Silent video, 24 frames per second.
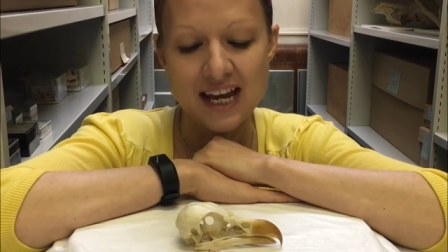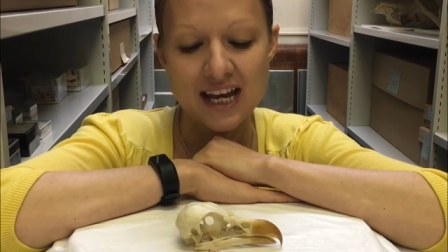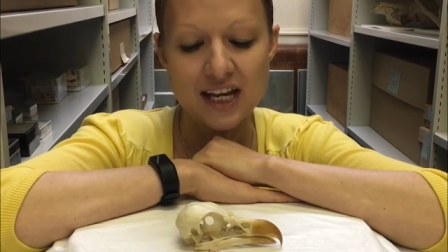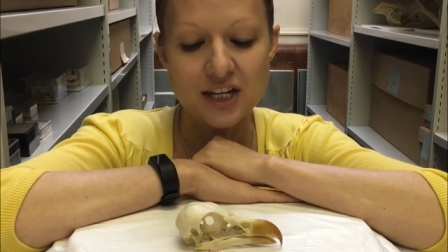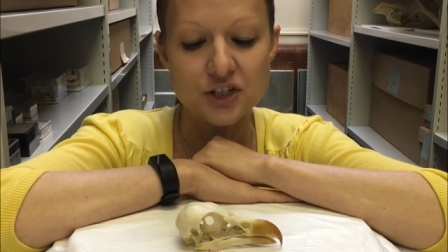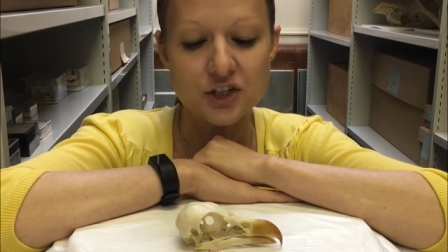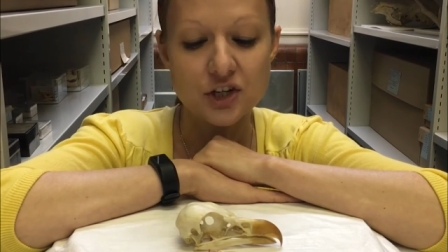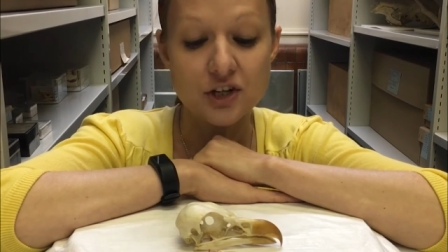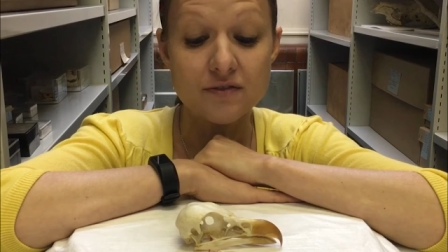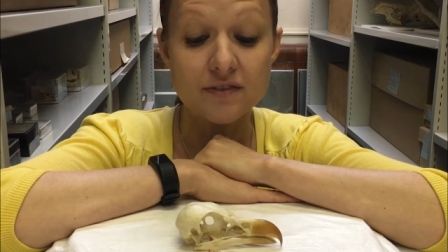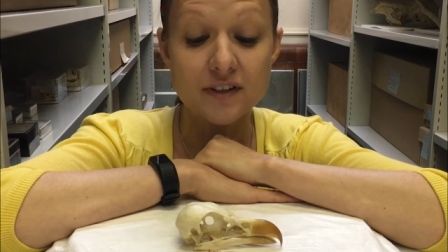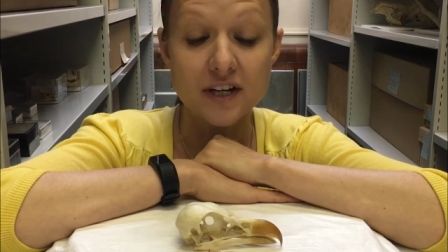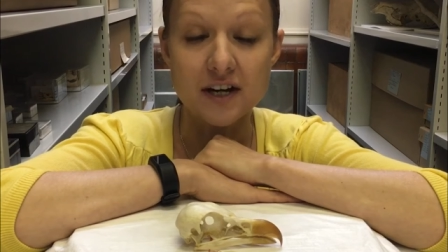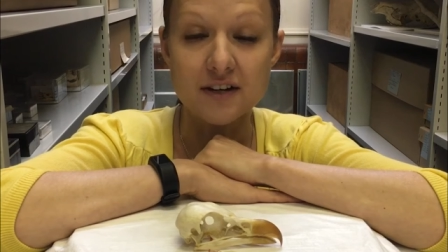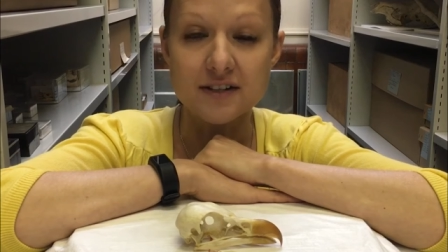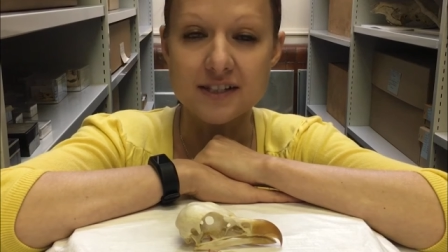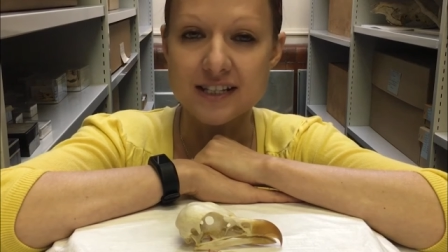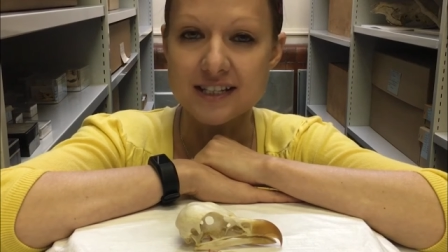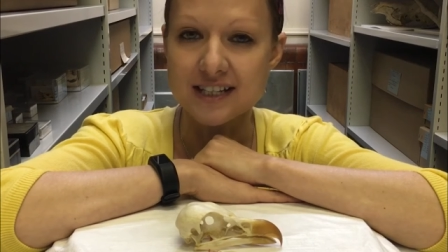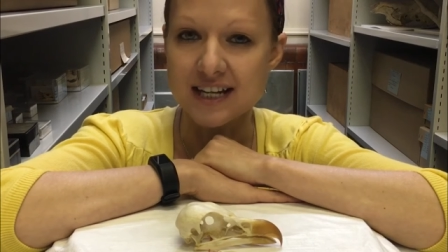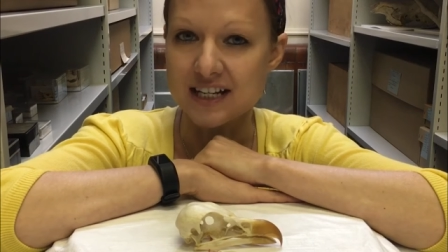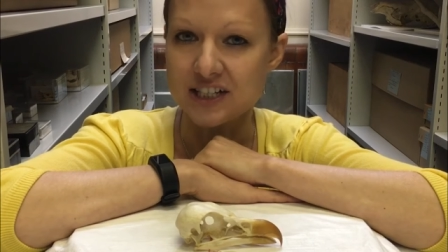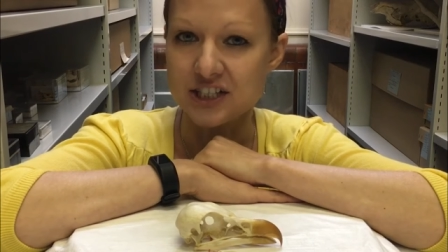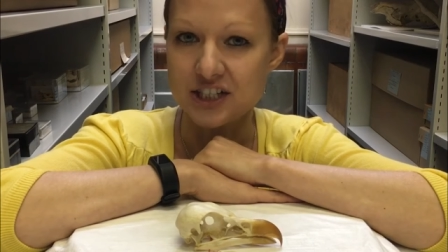In juveniles,
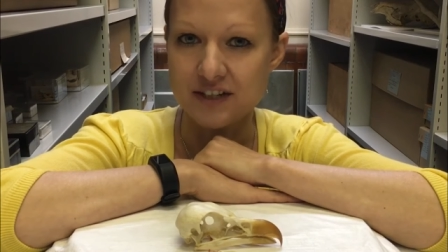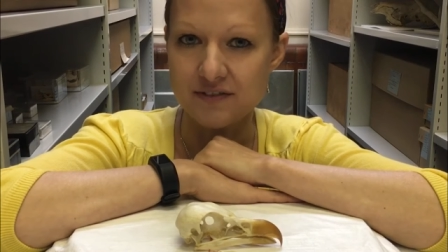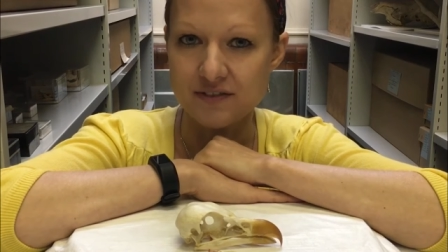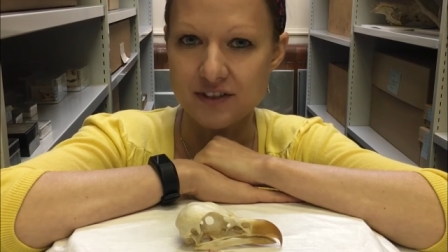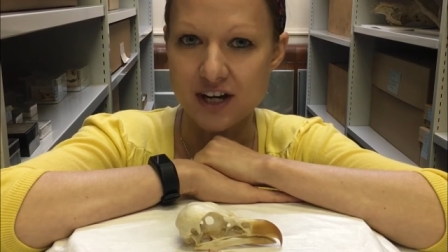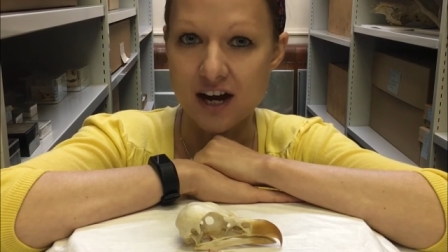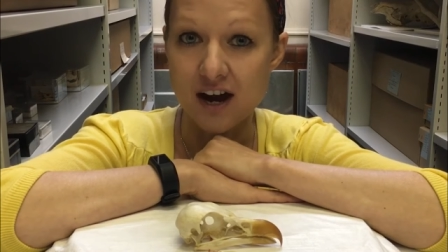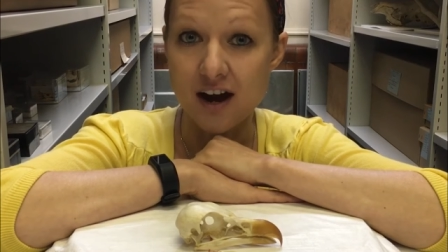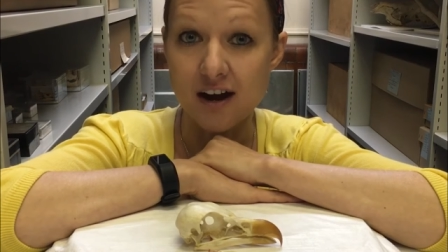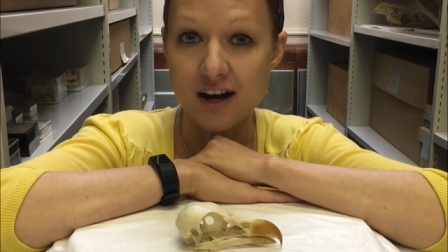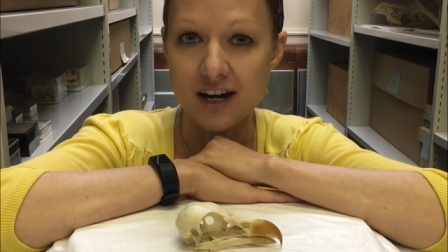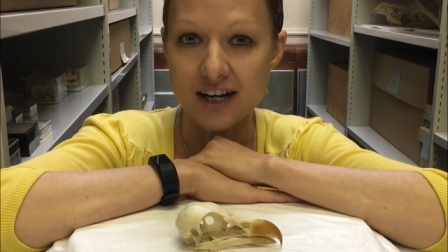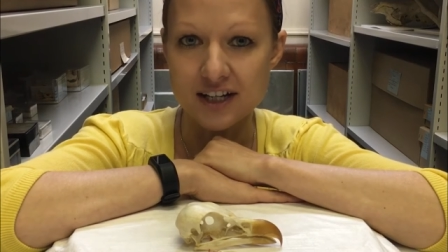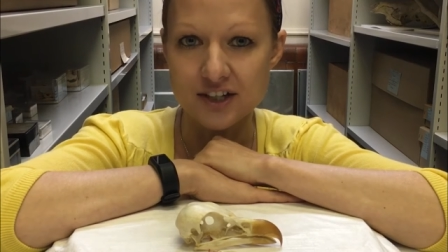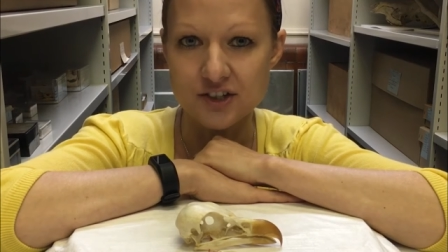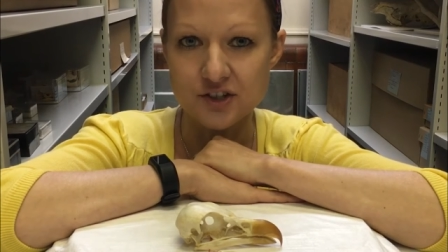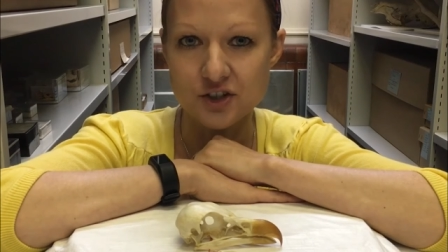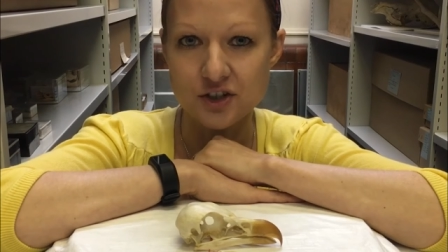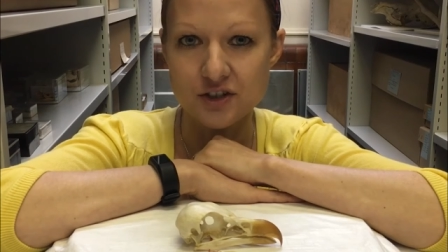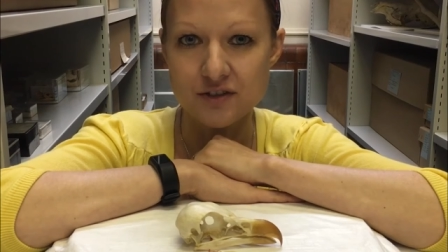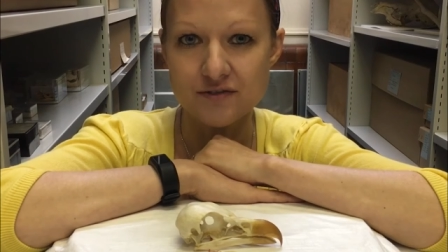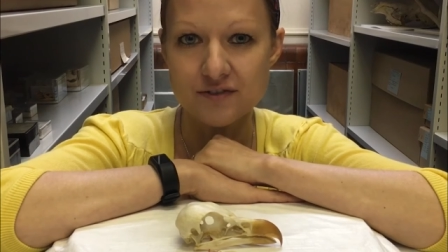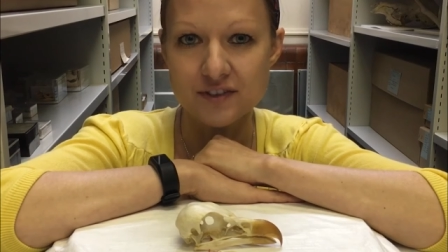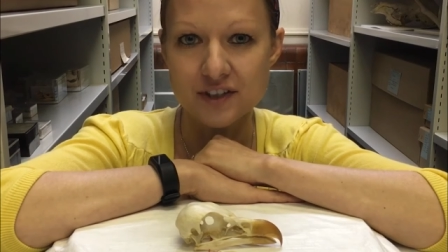it's actually even higher.
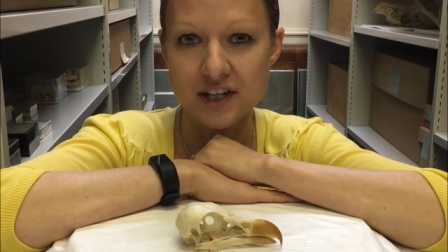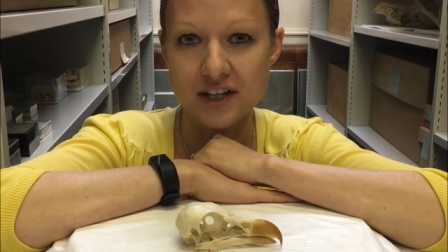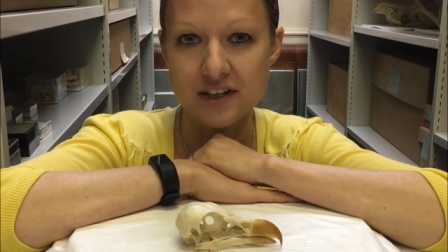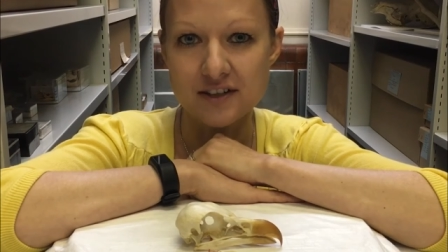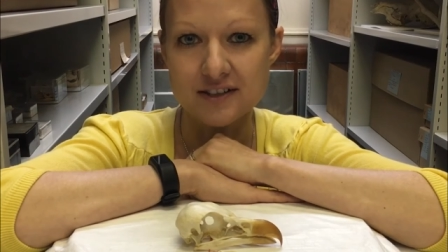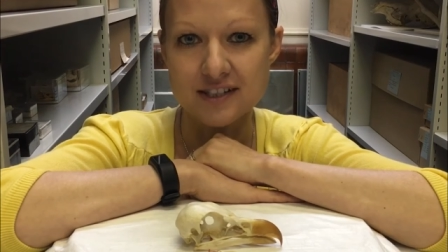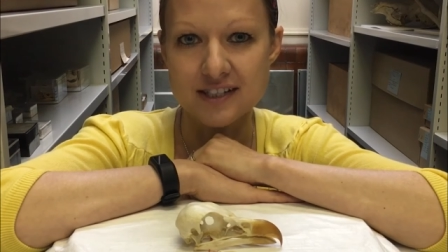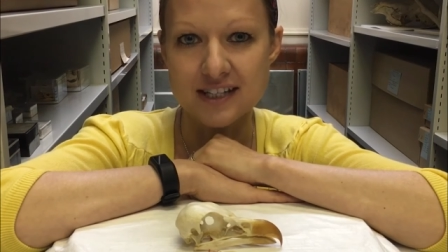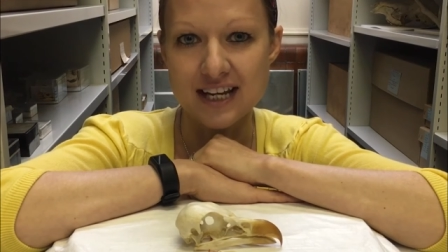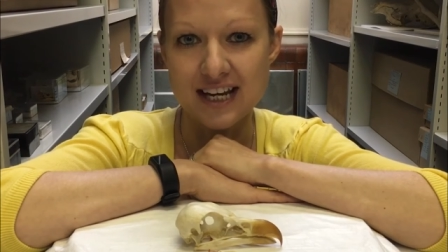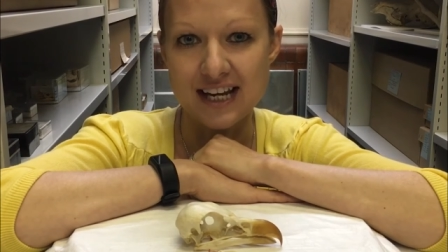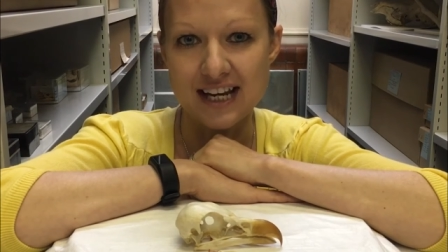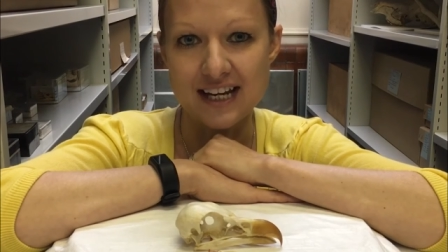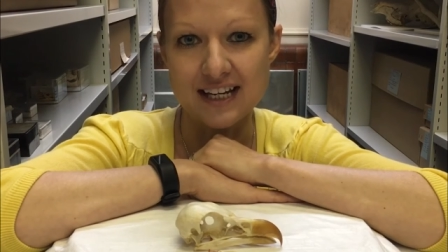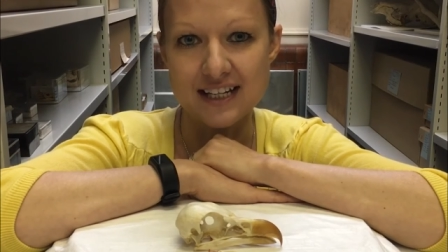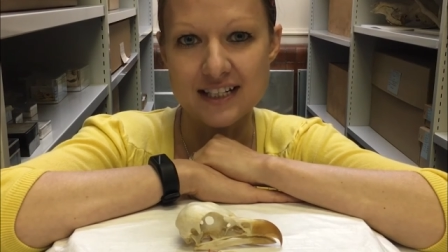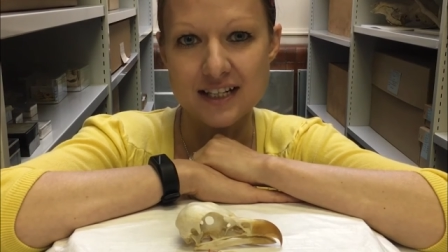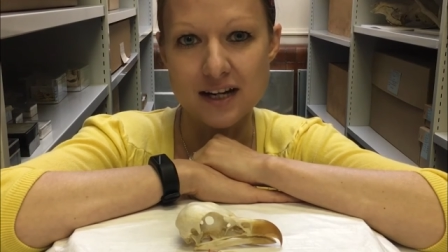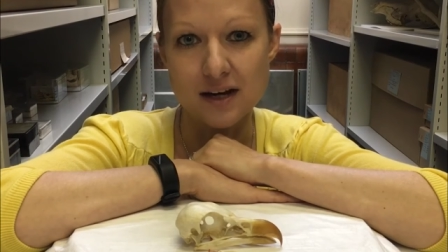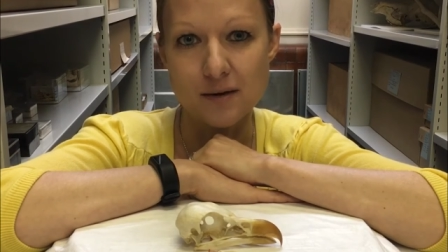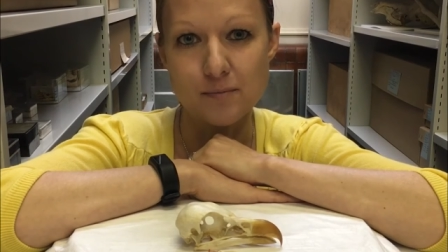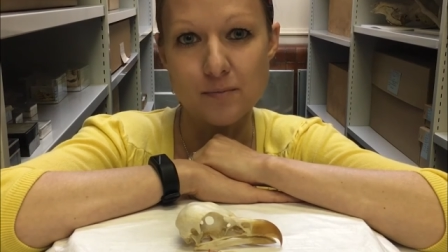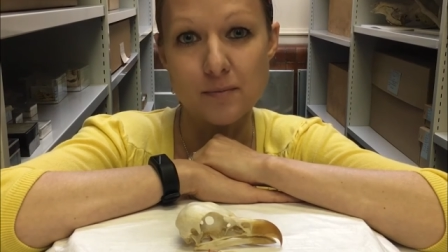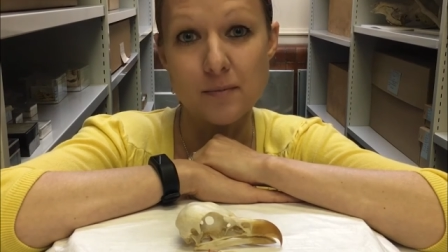Juveniles
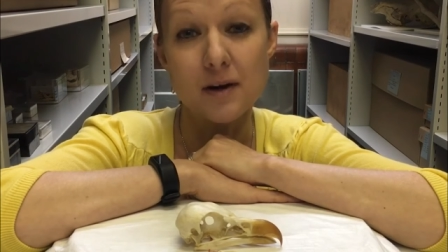eat